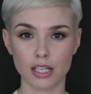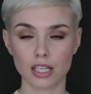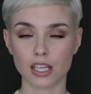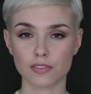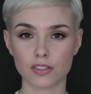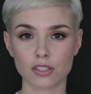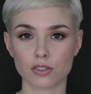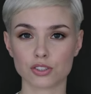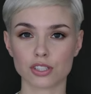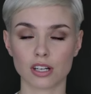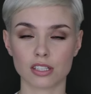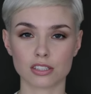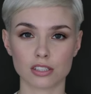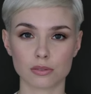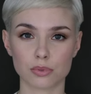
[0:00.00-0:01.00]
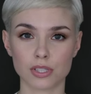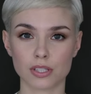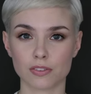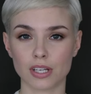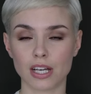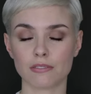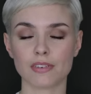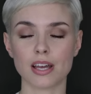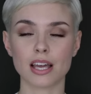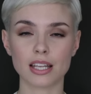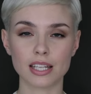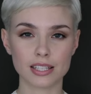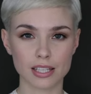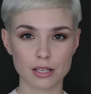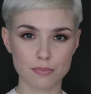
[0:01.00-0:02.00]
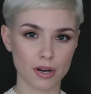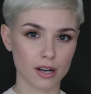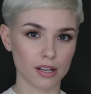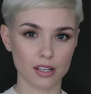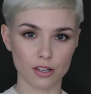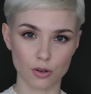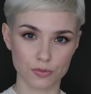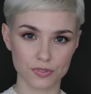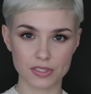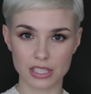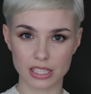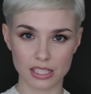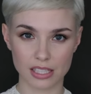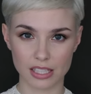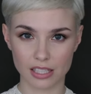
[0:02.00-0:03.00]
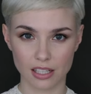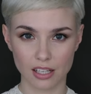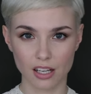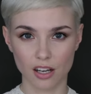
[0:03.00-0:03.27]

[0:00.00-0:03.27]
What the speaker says: If you know Charlotte Tilbury, if you have anything by her or seen it